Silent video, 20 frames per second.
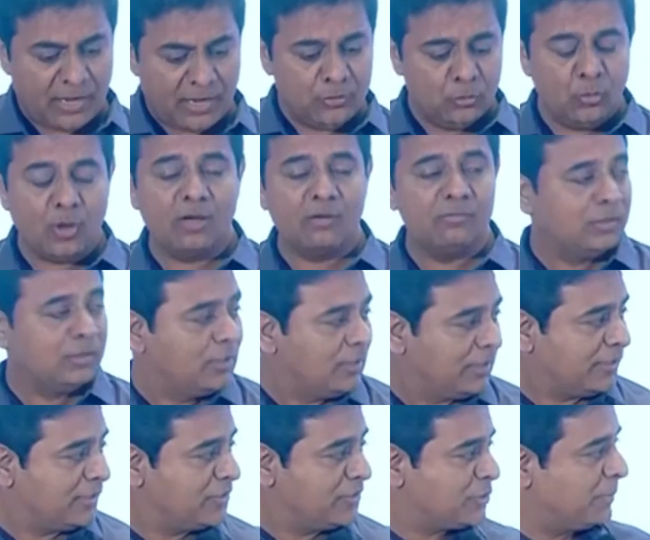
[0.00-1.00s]
do have a
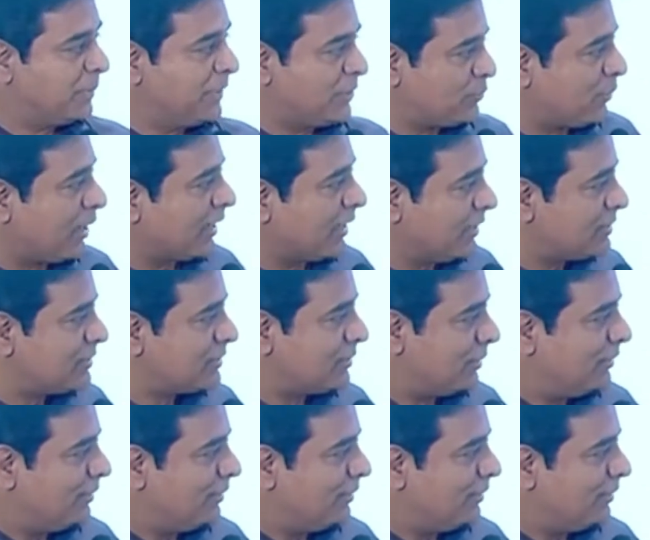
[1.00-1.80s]
written speech, Vagish,